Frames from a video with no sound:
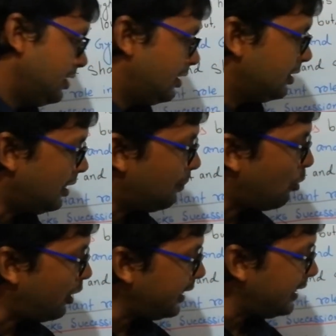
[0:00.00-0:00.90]
the
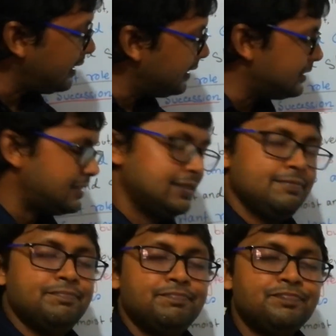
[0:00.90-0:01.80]
body is
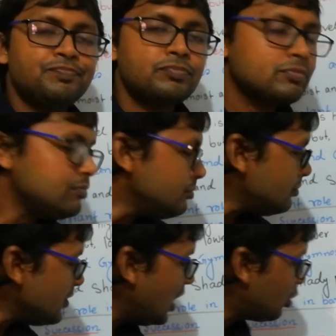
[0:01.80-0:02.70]

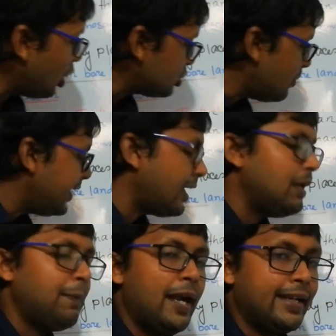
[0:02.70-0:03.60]

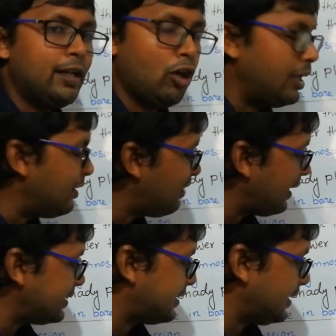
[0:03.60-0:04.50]
dorsoventrally flattened or leaf
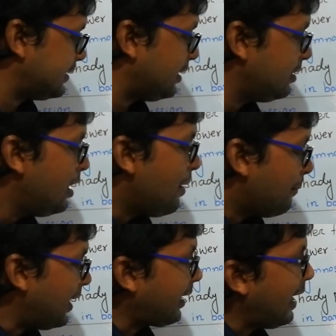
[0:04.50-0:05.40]
like structure,
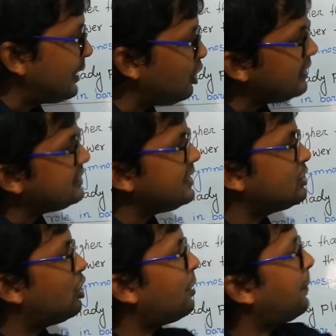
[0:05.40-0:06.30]
but rhizoids is
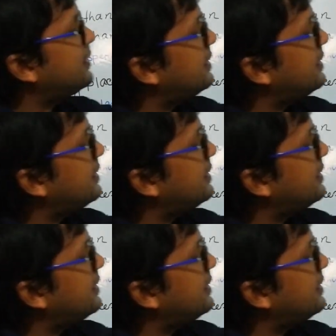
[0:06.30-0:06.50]
not present